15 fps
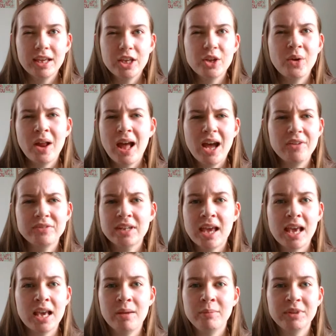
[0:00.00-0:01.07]
don't have to
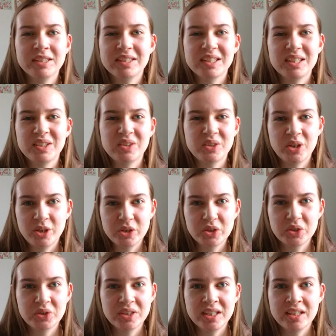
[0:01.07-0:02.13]
aimlessly
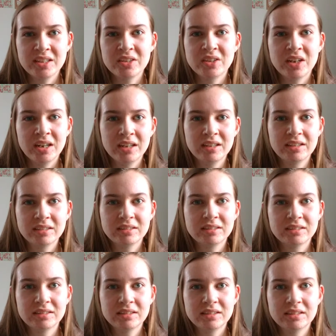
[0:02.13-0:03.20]
search in the dark
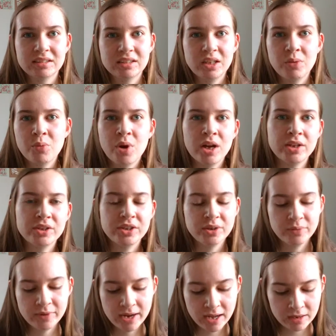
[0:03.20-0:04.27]
and wander
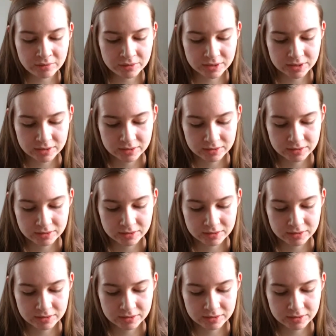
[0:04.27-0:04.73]
around.